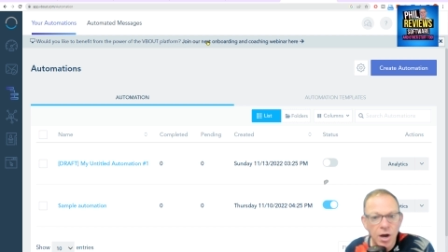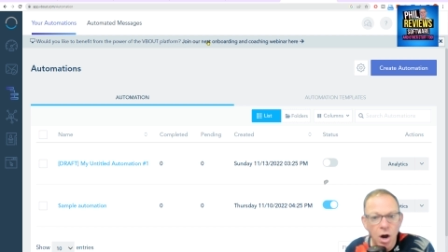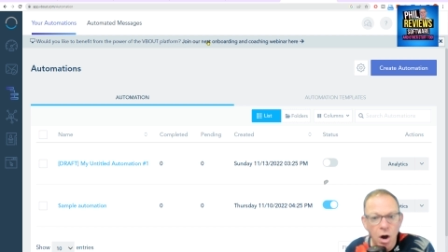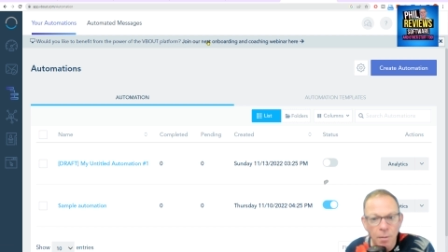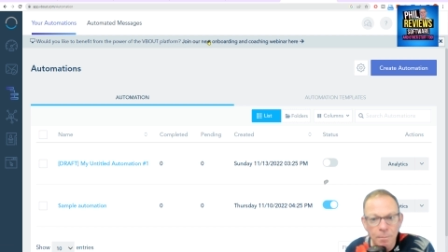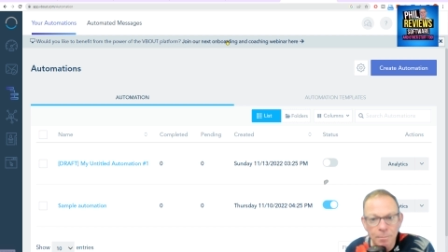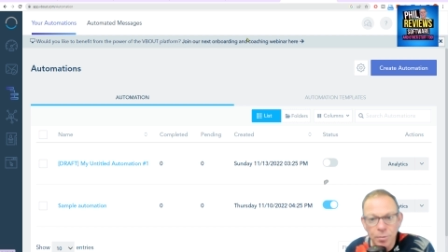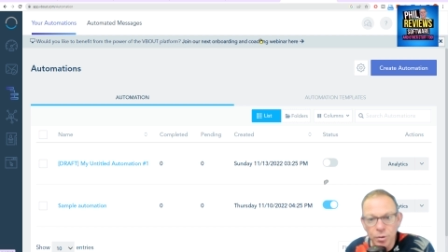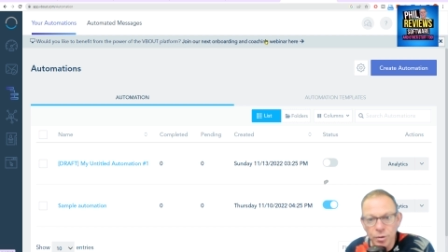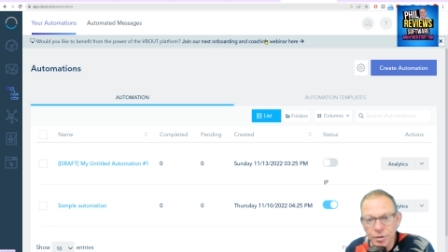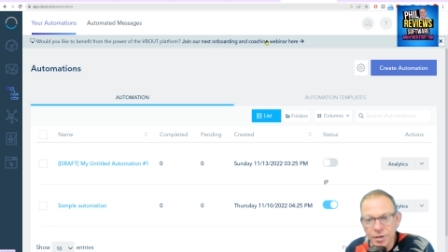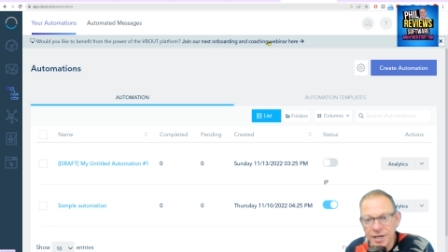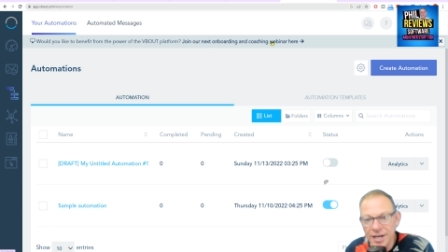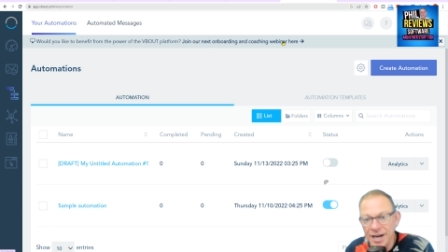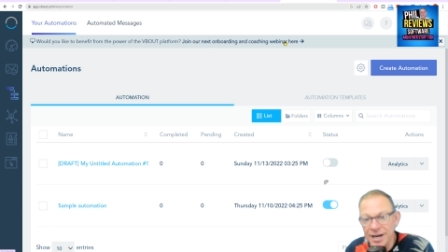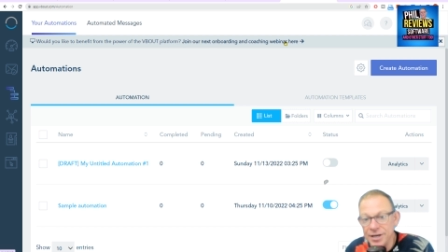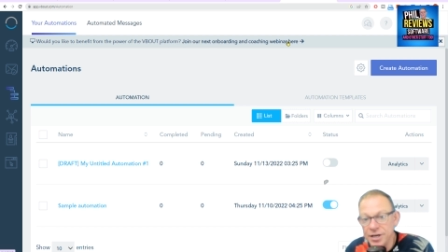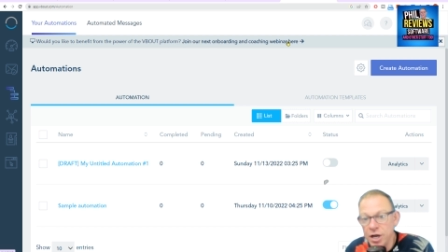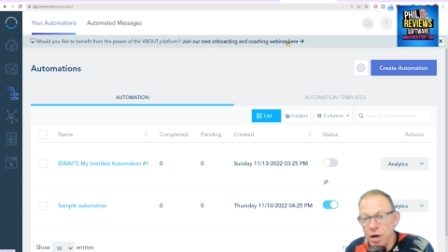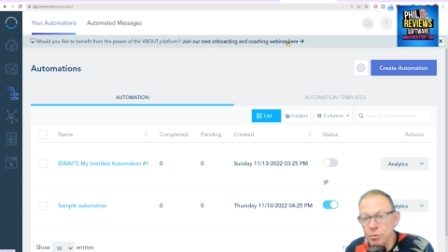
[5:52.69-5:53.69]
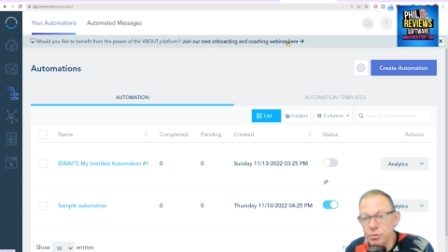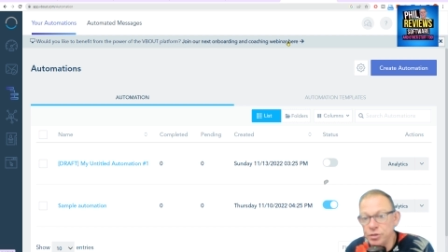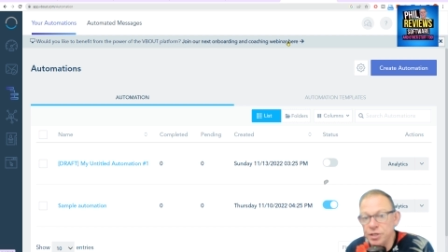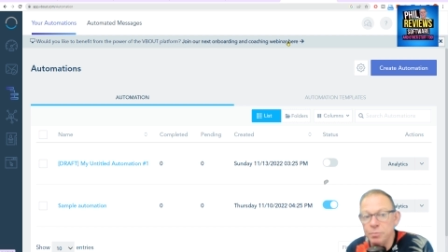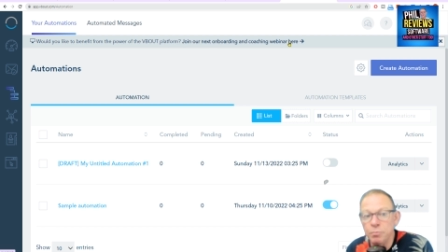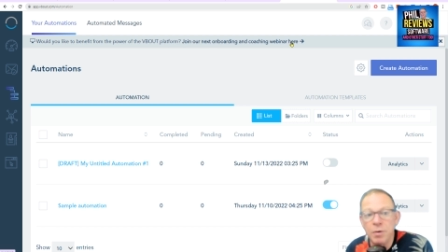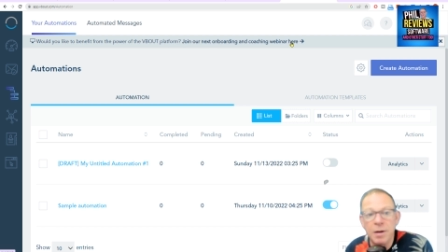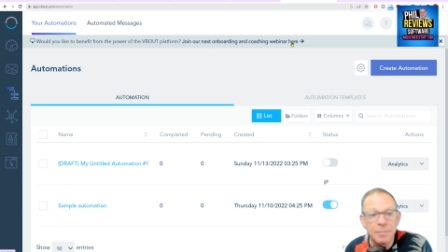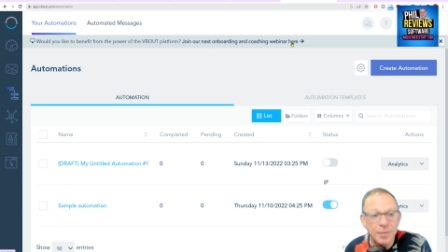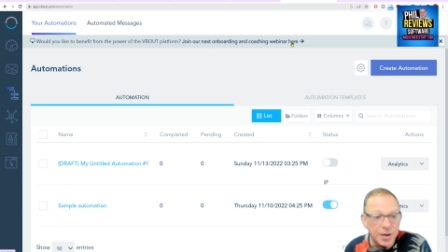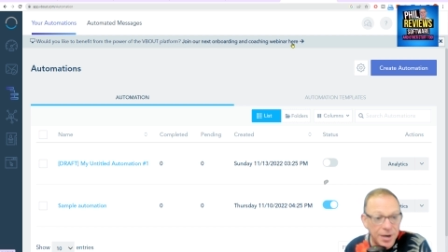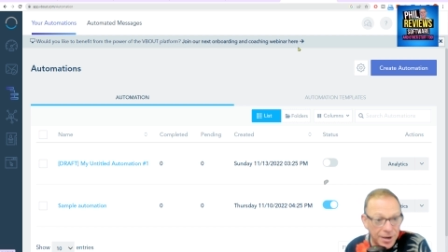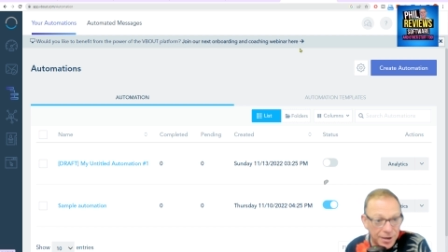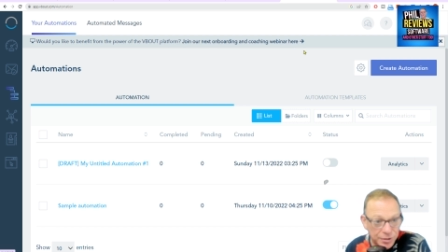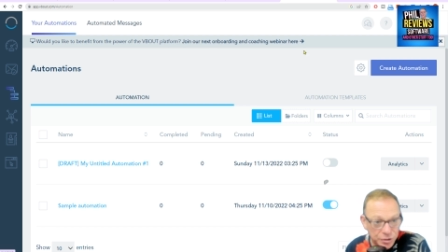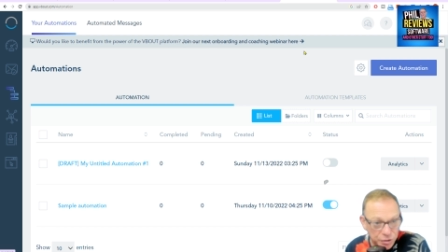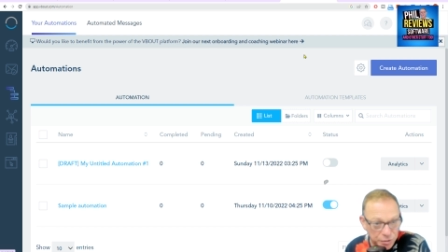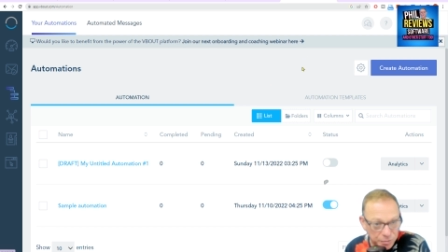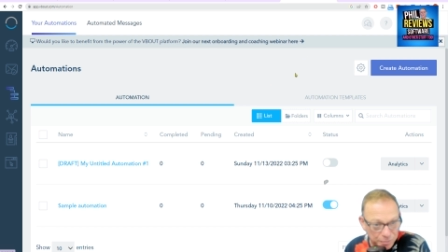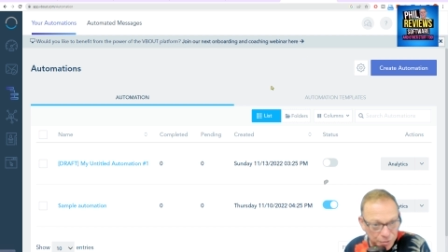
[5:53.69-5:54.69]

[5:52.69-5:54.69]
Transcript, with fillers: onboarding and coaching webinars.